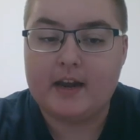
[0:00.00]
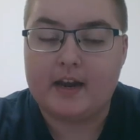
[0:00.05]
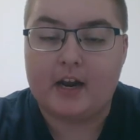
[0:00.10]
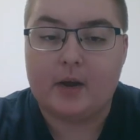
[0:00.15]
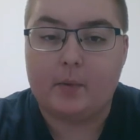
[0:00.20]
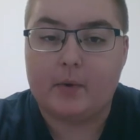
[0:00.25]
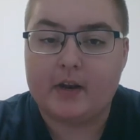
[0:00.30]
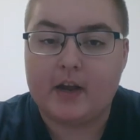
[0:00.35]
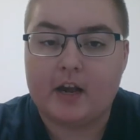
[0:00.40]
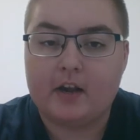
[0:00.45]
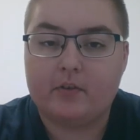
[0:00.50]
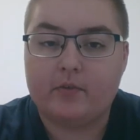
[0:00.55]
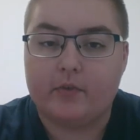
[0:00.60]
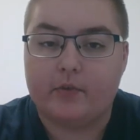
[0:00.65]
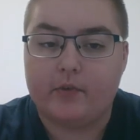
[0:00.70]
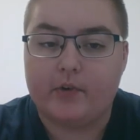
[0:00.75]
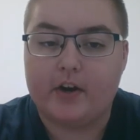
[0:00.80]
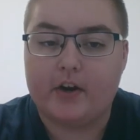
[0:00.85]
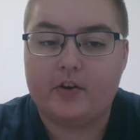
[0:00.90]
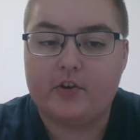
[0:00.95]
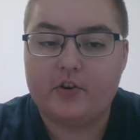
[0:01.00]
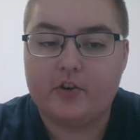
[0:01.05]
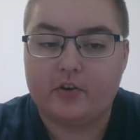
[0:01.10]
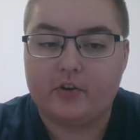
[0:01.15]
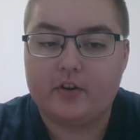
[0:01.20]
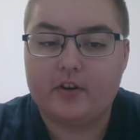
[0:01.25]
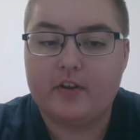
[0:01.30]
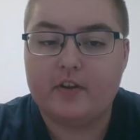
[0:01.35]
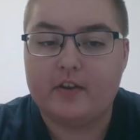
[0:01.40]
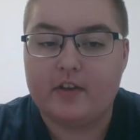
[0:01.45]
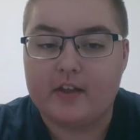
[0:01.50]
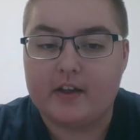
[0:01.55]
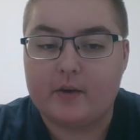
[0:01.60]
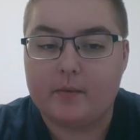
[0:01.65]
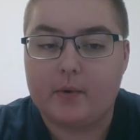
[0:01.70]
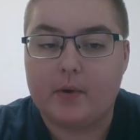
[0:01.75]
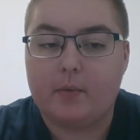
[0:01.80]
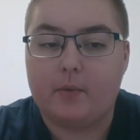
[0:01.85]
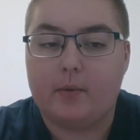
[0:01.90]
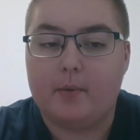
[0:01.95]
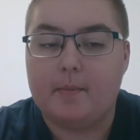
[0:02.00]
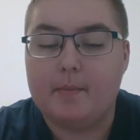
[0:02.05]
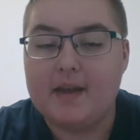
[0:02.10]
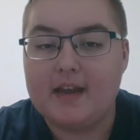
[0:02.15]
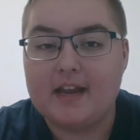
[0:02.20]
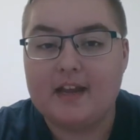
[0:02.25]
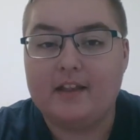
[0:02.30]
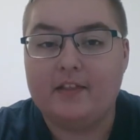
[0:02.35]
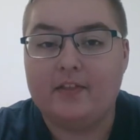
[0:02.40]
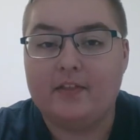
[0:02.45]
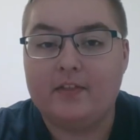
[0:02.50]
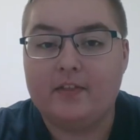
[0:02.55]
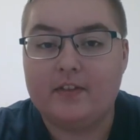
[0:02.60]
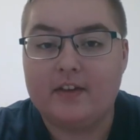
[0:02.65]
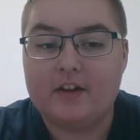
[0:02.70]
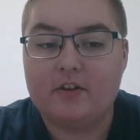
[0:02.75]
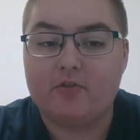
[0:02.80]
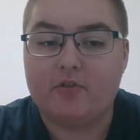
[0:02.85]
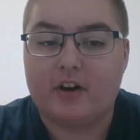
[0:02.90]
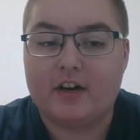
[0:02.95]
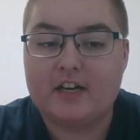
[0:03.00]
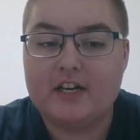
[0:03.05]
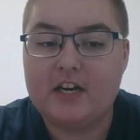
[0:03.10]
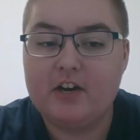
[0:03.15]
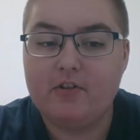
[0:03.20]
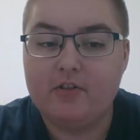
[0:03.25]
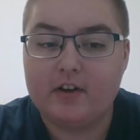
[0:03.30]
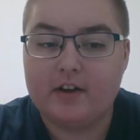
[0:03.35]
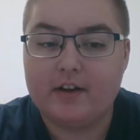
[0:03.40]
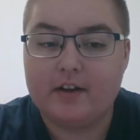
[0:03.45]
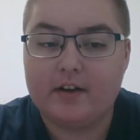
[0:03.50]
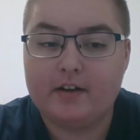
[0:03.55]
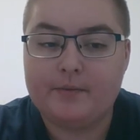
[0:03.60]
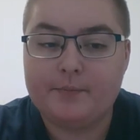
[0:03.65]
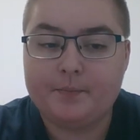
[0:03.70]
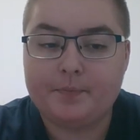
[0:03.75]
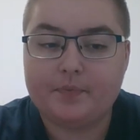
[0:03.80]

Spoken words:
and I would ask for reassurance that we were meeting these criteria,